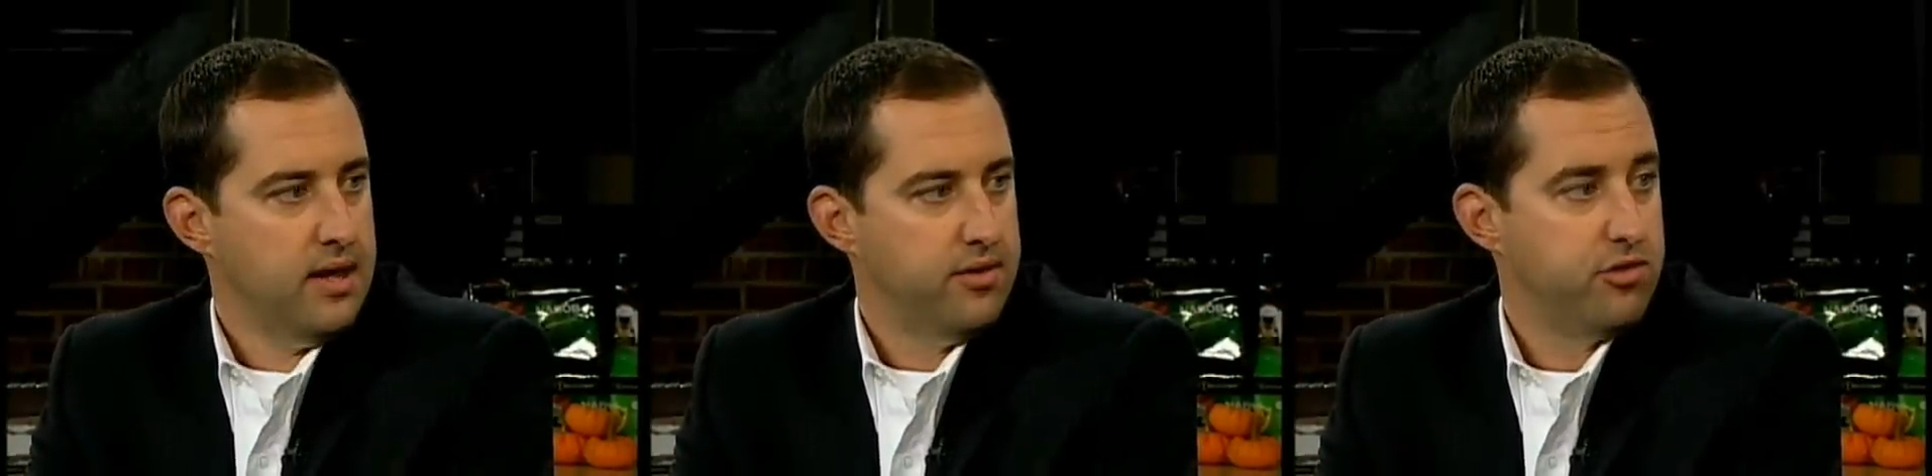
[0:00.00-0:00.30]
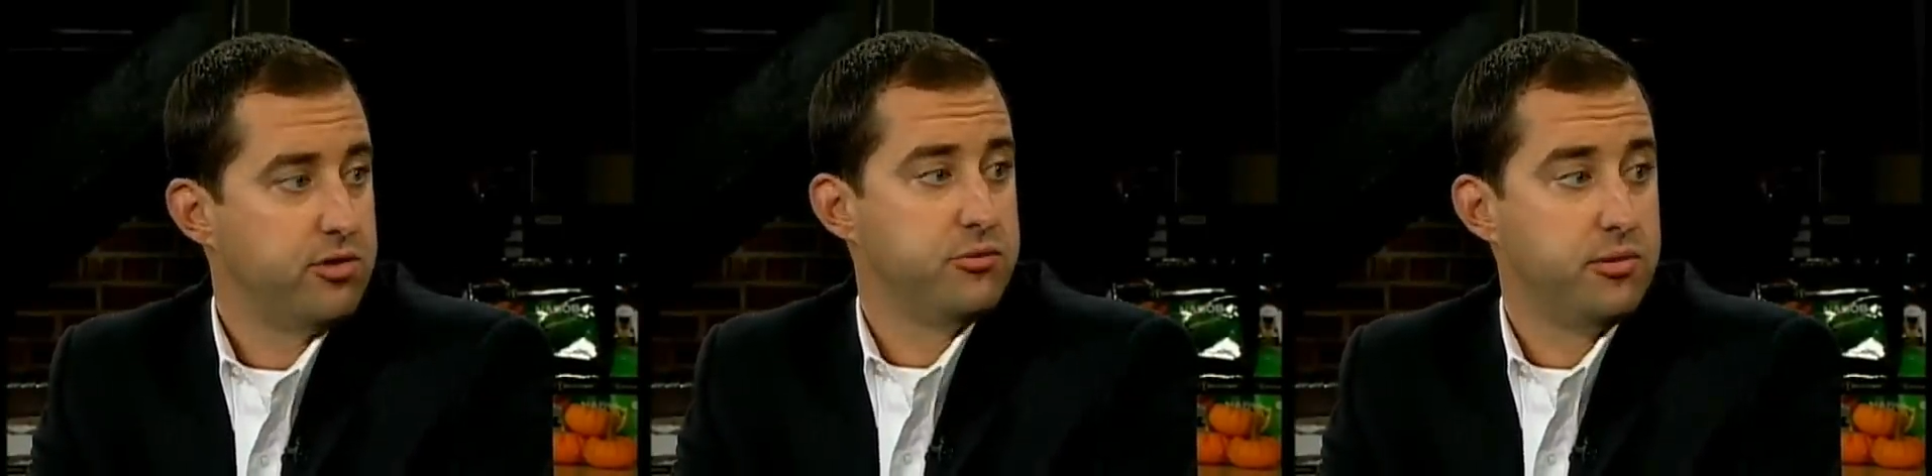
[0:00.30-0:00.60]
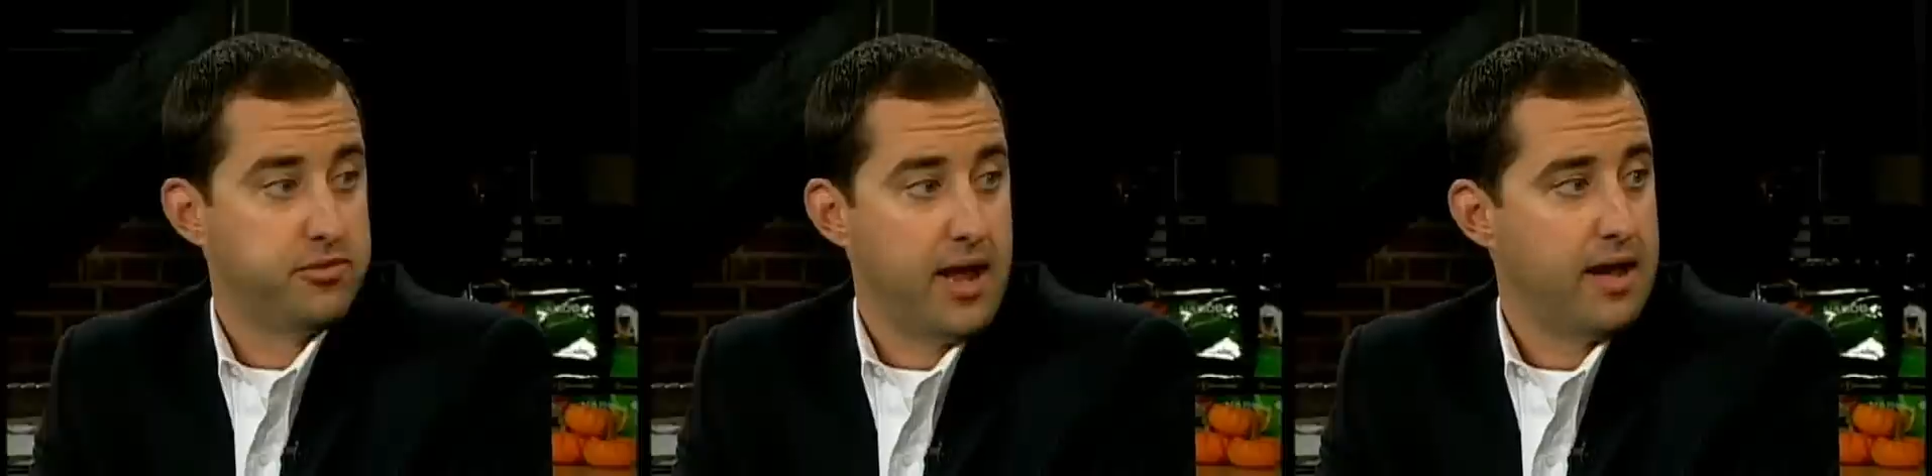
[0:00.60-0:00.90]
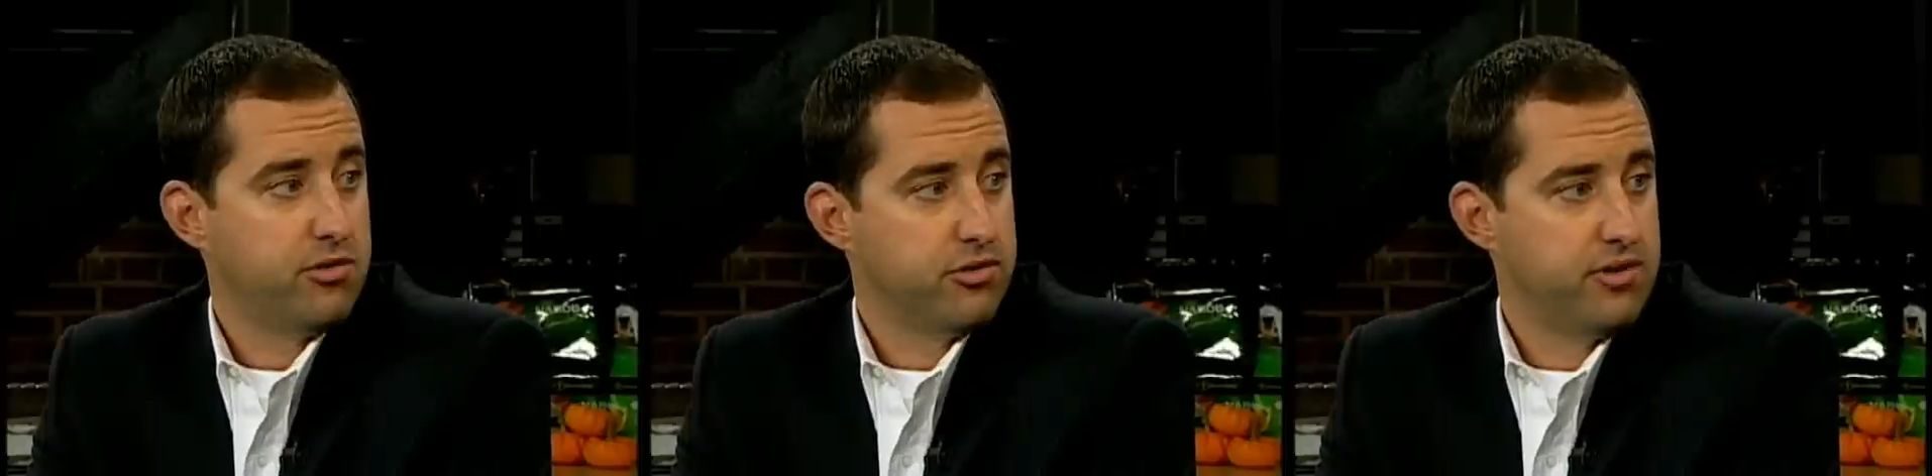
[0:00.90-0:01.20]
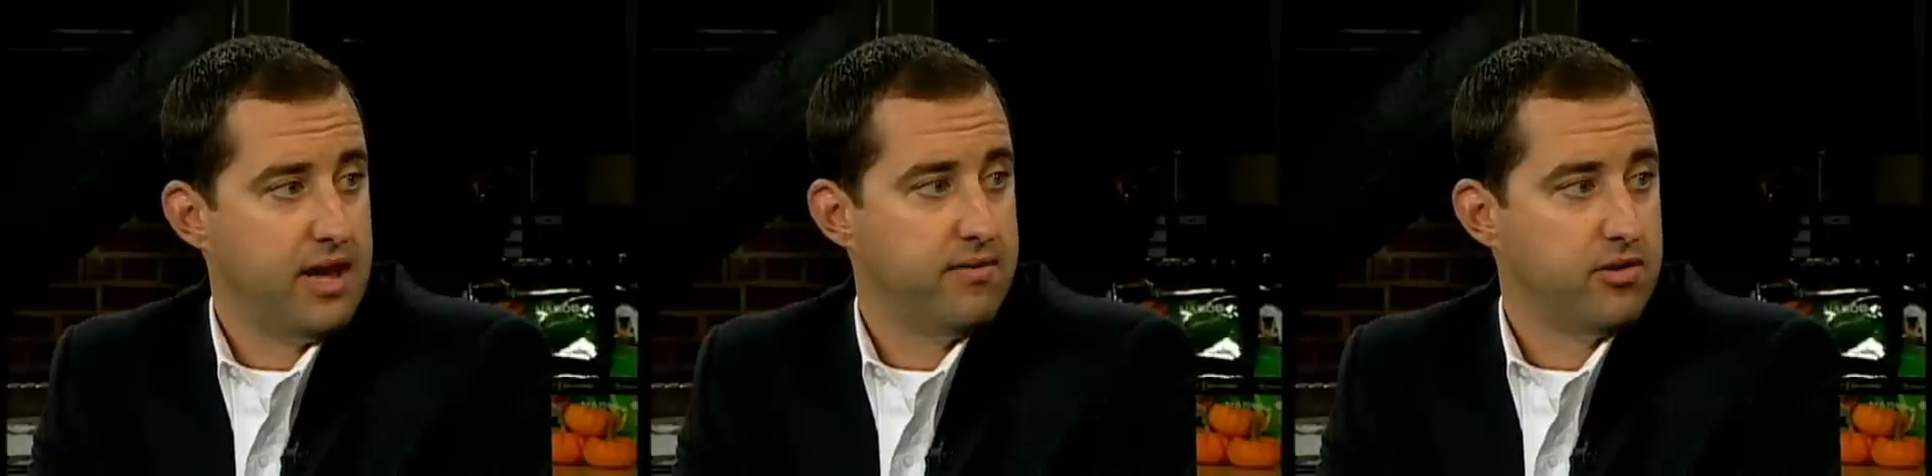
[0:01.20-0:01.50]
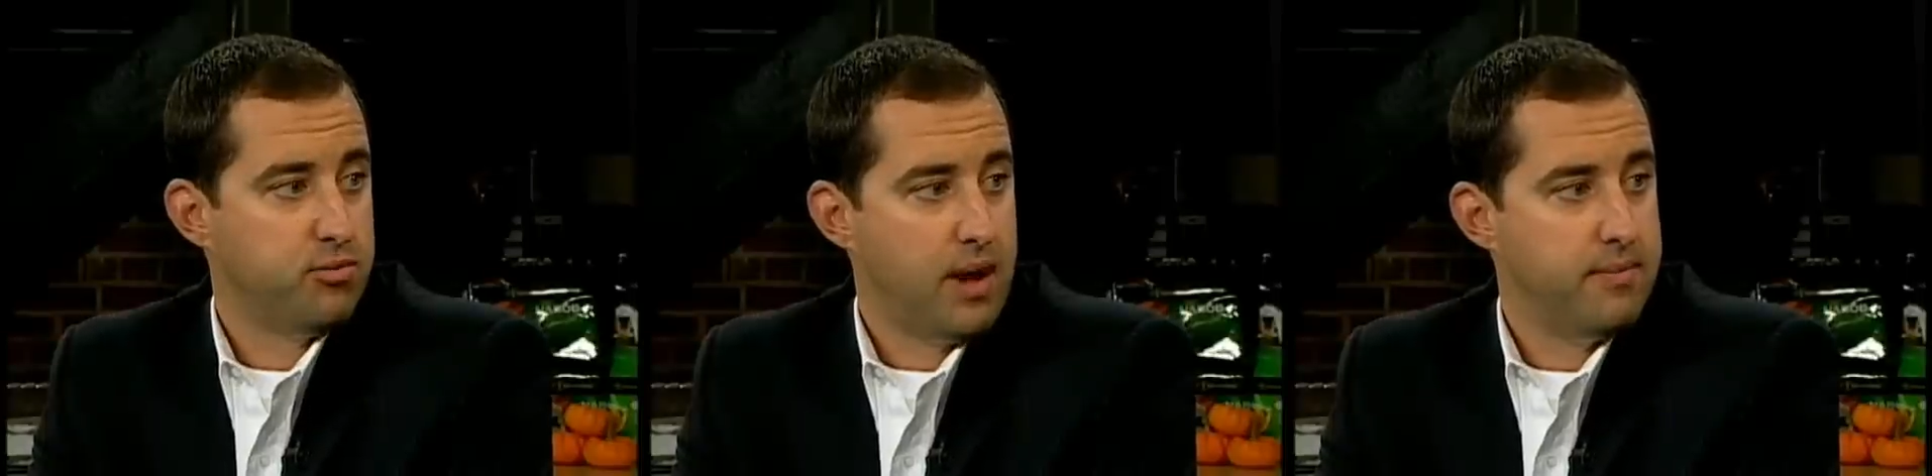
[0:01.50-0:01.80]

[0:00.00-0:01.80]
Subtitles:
there's some substantial savings by